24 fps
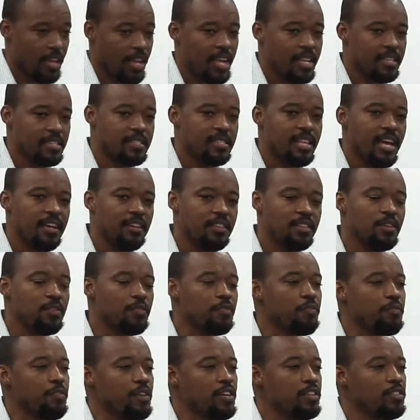It's not the
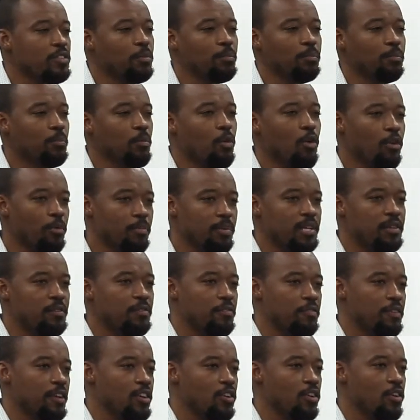fear, the morbid
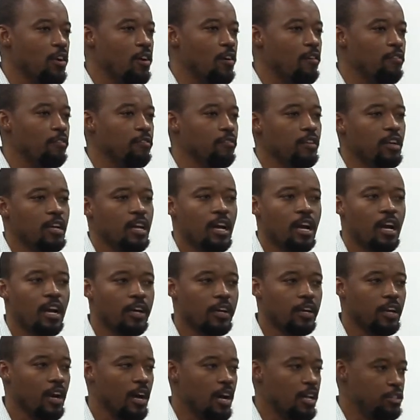fear of
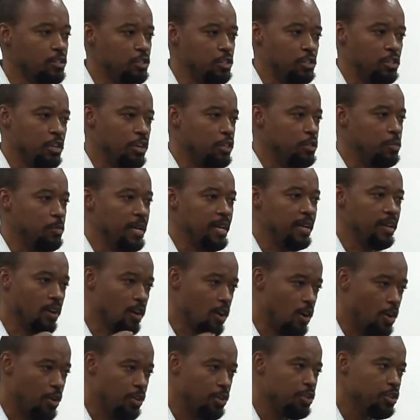God's judgment
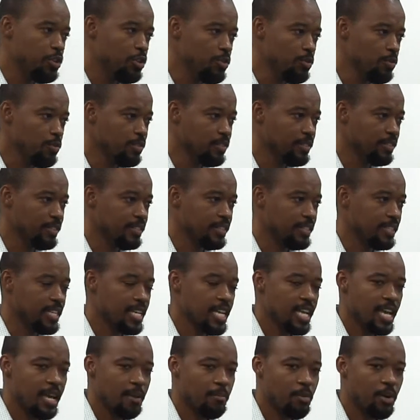on you,
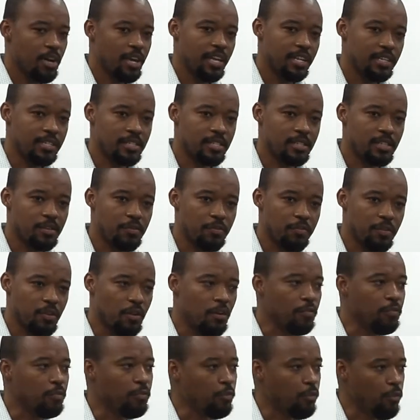but it's the fear
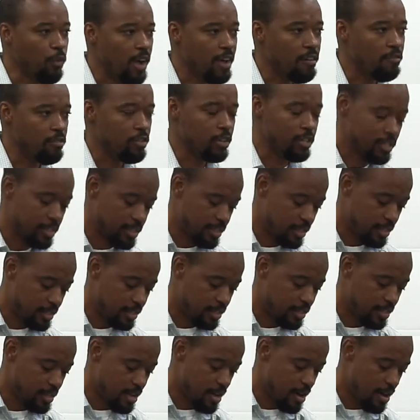of reverence.
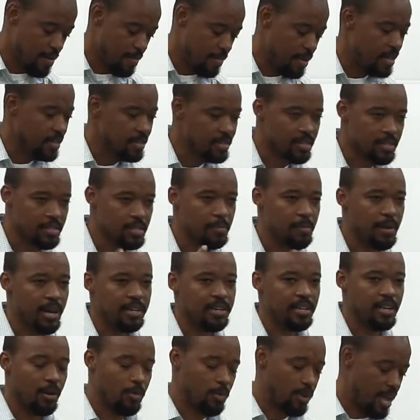Um, it's the same
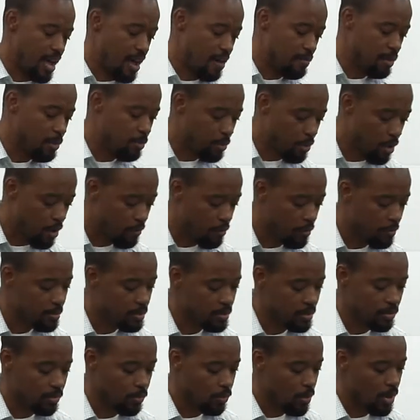idea we have in
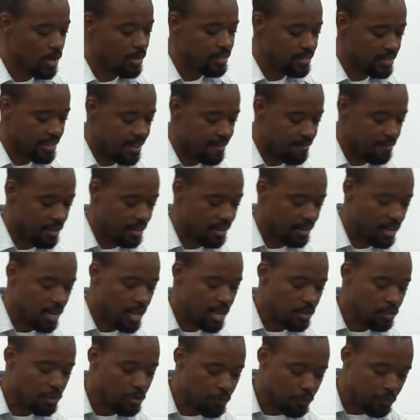Proverbs 1 7.
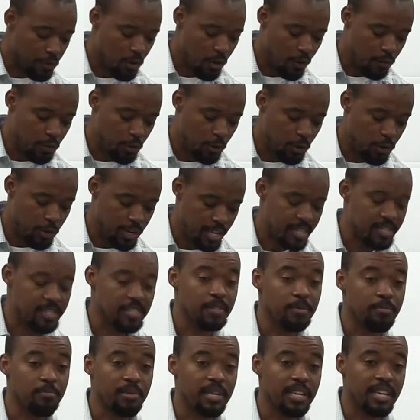The fear of the Lord is
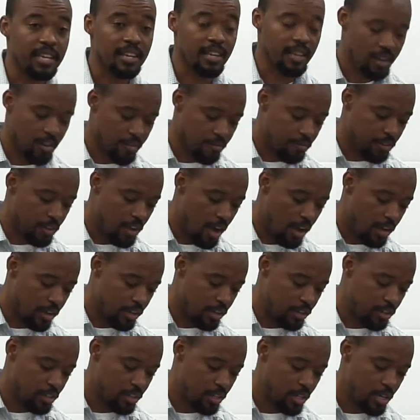the beginning of
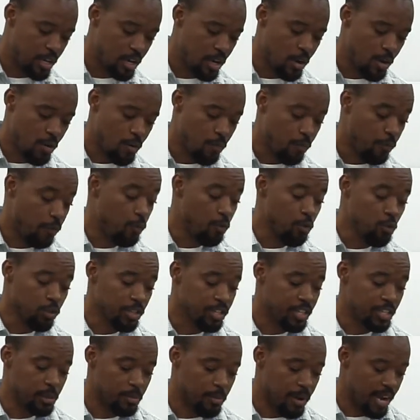knowledge. Fool
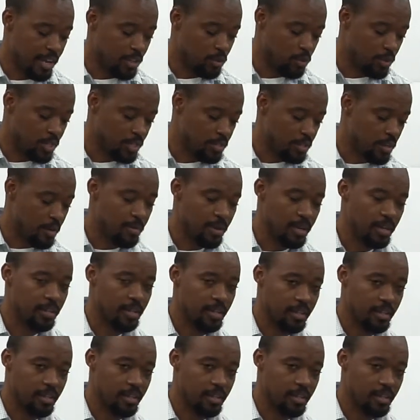despise wisdom and